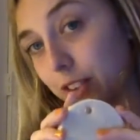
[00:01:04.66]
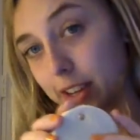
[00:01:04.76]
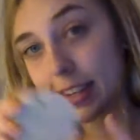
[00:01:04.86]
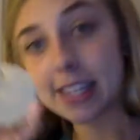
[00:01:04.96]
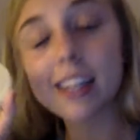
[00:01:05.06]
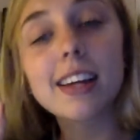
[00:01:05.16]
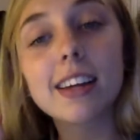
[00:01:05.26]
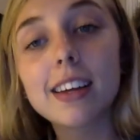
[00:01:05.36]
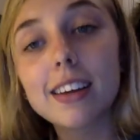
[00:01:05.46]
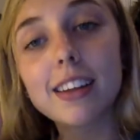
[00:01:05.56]
is
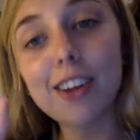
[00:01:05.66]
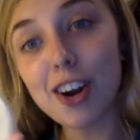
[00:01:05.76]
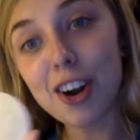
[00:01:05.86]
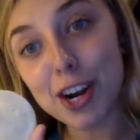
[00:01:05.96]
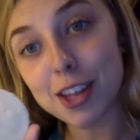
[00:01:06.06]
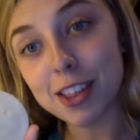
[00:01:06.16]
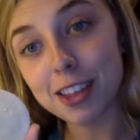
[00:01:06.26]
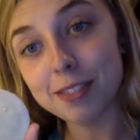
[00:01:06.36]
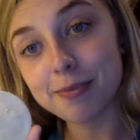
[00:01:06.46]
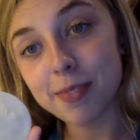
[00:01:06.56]
the earth.
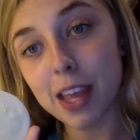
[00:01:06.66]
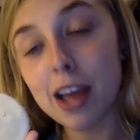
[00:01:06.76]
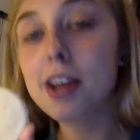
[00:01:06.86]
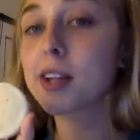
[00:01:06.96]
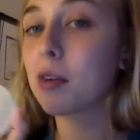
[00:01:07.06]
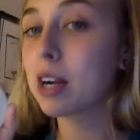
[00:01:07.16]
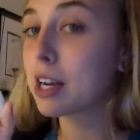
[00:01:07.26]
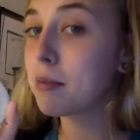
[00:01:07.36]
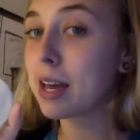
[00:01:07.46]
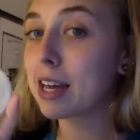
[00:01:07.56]
So we're going to
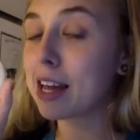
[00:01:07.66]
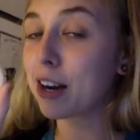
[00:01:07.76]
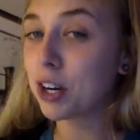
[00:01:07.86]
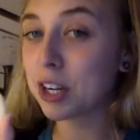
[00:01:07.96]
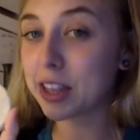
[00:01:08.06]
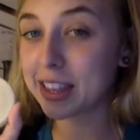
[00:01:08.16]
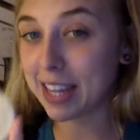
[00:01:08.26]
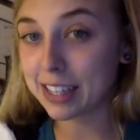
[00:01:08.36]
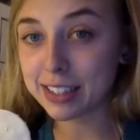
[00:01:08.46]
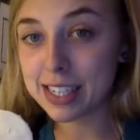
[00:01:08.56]
make an earth
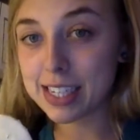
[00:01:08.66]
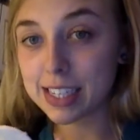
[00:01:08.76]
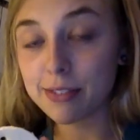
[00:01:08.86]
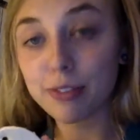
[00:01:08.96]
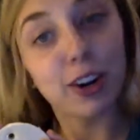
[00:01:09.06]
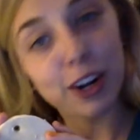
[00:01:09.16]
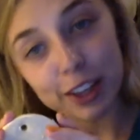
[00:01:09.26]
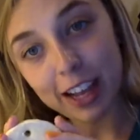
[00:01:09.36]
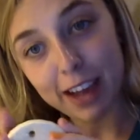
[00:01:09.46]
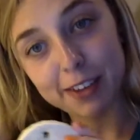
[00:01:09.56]
necklace for Earth
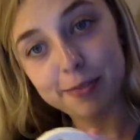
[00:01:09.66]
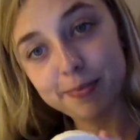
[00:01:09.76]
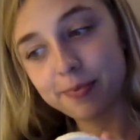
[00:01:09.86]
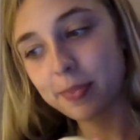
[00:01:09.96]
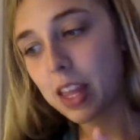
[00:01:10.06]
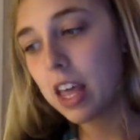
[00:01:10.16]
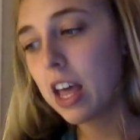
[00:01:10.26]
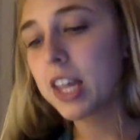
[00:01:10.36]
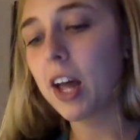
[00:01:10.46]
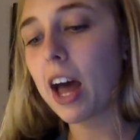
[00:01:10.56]
Day.
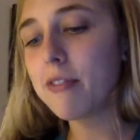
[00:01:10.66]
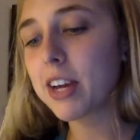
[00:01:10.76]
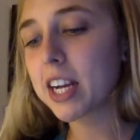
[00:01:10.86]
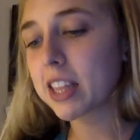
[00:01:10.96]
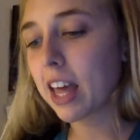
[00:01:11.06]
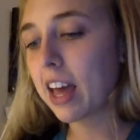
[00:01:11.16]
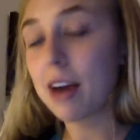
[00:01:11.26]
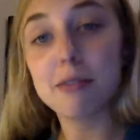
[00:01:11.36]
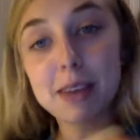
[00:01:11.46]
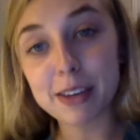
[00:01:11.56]
So I figured that I
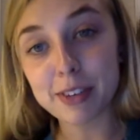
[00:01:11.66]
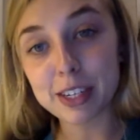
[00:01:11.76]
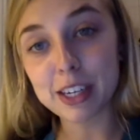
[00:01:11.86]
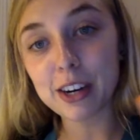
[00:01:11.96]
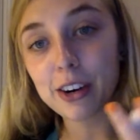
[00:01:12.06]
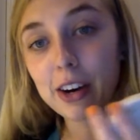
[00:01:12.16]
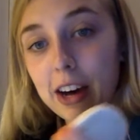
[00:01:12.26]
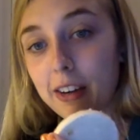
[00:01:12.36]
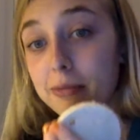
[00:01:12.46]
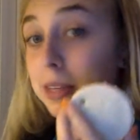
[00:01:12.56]
would make a video
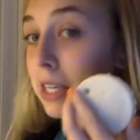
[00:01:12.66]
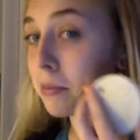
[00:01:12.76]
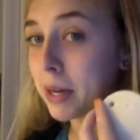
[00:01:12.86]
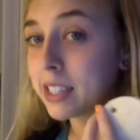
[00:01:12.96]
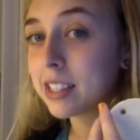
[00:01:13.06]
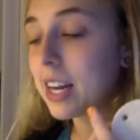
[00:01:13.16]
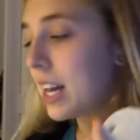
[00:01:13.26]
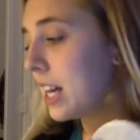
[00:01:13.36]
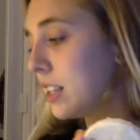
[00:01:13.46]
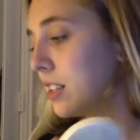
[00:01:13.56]
of me painting it
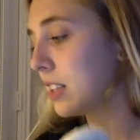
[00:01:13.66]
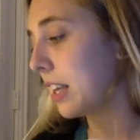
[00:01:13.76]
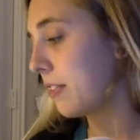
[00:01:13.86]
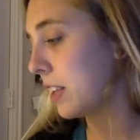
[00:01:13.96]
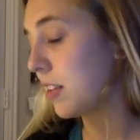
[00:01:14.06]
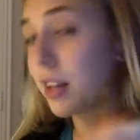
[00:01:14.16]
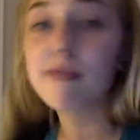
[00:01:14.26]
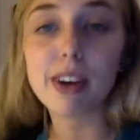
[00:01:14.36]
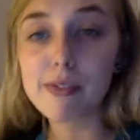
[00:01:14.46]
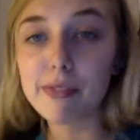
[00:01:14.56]
and giving you some
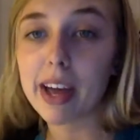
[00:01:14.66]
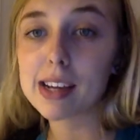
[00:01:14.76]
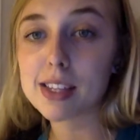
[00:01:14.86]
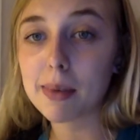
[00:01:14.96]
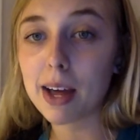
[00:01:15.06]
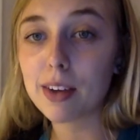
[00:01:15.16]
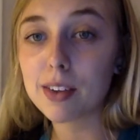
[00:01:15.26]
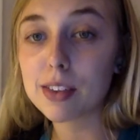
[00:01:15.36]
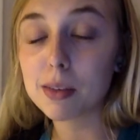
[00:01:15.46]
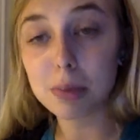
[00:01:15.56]
fun facts about
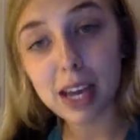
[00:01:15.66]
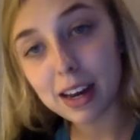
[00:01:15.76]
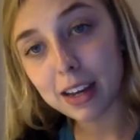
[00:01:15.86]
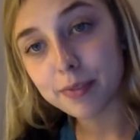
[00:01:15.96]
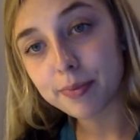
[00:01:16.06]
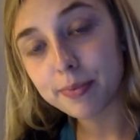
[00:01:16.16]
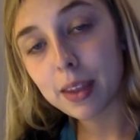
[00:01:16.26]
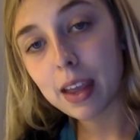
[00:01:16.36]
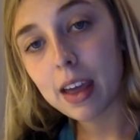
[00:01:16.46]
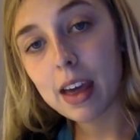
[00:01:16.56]
the planet.
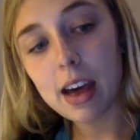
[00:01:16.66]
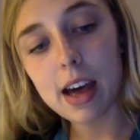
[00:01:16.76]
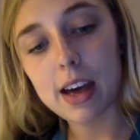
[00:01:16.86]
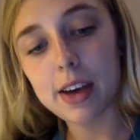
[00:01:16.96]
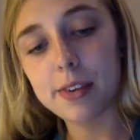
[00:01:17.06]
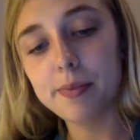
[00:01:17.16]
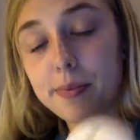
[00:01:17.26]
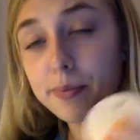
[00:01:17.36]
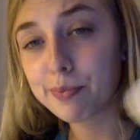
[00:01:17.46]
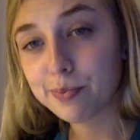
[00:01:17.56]
And
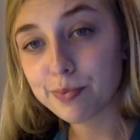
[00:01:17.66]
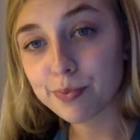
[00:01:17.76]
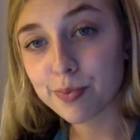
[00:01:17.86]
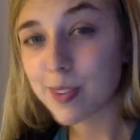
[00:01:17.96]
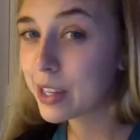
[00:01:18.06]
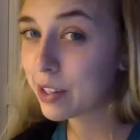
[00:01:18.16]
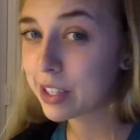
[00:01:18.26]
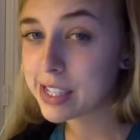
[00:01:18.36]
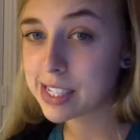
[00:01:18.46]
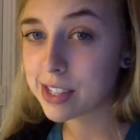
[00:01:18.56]
you
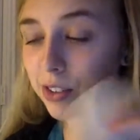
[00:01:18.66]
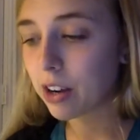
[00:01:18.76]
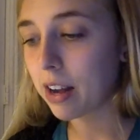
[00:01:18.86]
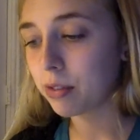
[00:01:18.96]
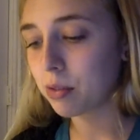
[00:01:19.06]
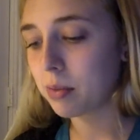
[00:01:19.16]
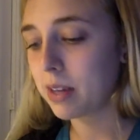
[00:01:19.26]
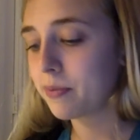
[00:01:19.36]
can do this little craft with me.